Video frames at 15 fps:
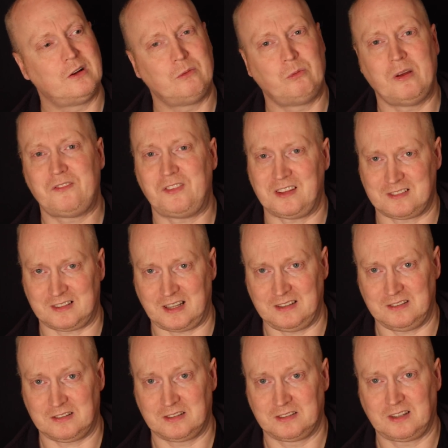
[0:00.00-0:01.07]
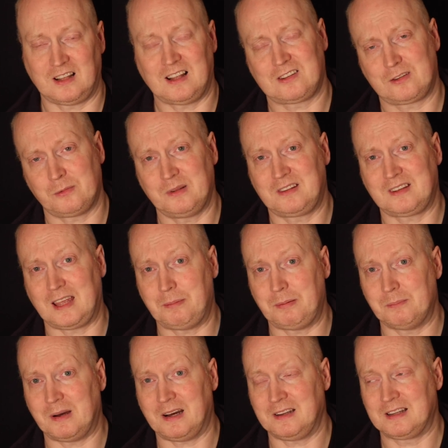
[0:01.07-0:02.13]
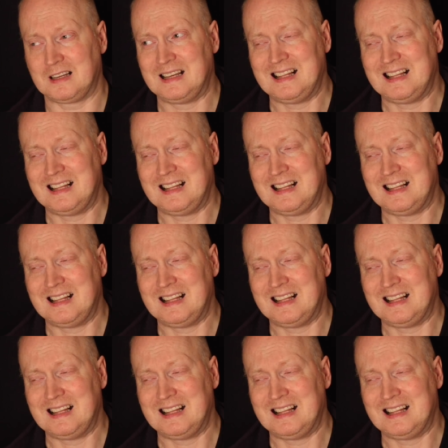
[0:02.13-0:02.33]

with this lens. So that's something to keep in mind.